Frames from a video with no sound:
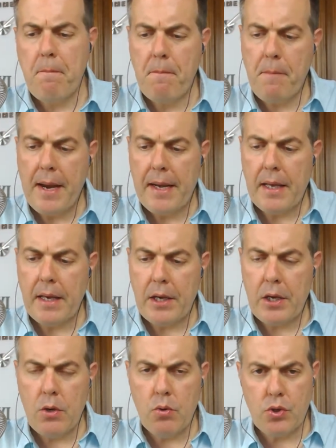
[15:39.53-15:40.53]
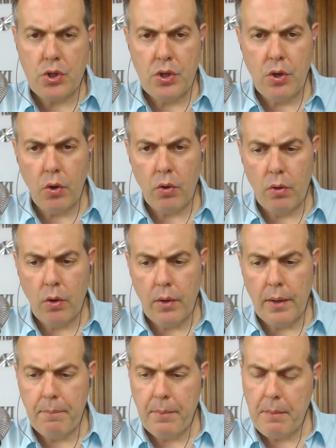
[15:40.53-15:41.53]
very huge.
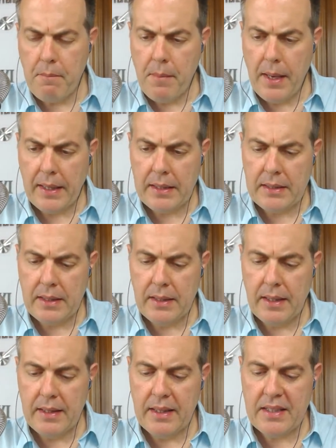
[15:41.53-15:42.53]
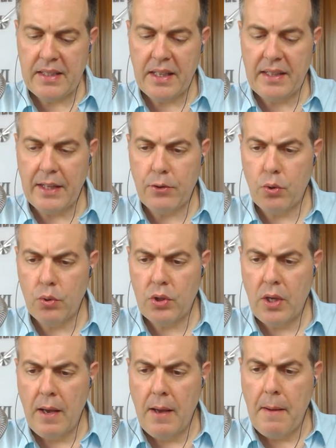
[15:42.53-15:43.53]
Makes, let's say, that use
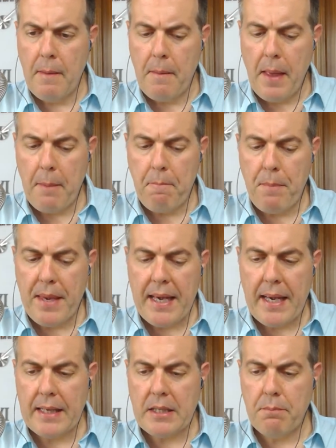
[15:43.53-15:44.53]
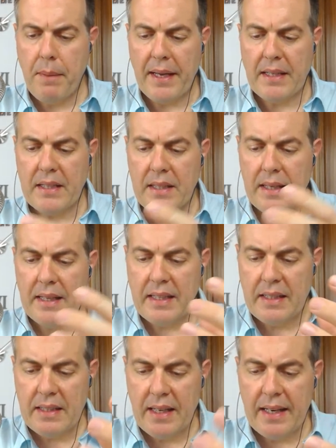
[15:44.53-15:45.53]
a big space
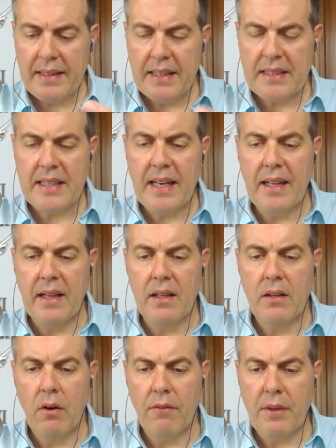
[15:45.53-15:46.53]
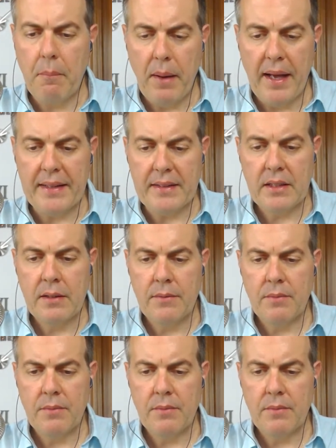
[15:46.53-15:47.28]
in the cell of the plant.